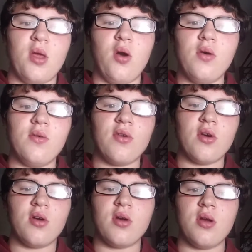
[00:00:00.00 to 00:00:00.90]

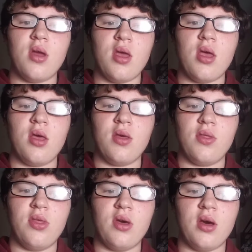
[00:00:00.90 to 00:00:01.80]
over
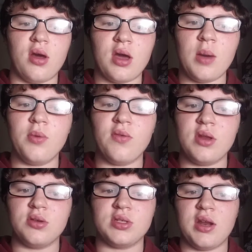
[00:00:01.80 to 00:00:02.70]
the couple
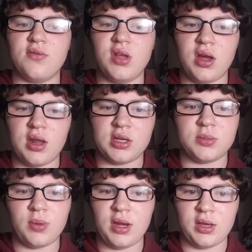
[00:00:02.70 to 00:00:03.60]
videos that I've done
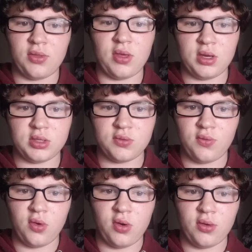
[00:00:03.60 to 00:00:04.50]
explaining things
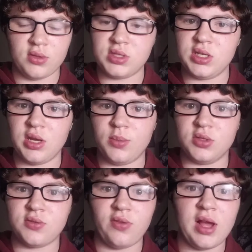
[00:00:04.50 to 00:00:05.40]
for the
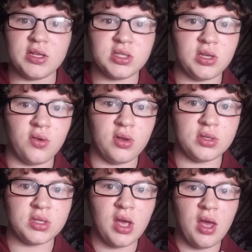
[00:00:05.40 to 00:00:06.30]
CW's Flash
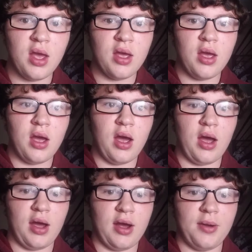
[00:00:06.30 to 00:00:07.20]
series,
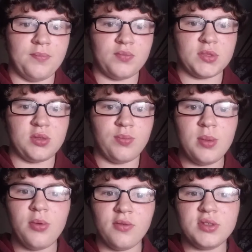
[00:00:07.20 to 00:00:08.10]
some
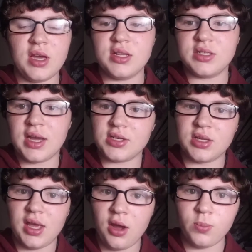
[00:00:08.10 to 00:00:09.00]
people have said it's
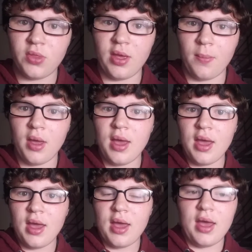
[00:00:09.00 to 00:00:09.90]
actually helped them,
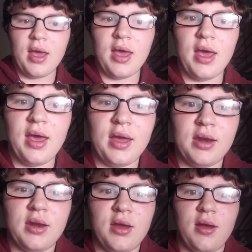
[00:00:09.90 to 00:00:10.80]

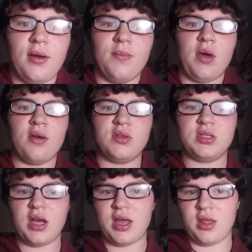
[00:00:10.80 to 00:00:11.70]
and I've
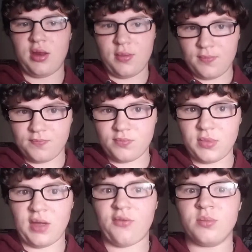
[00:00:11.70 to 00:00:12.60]
decided
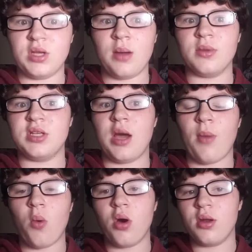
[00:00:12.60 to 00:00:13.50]
that from time to time I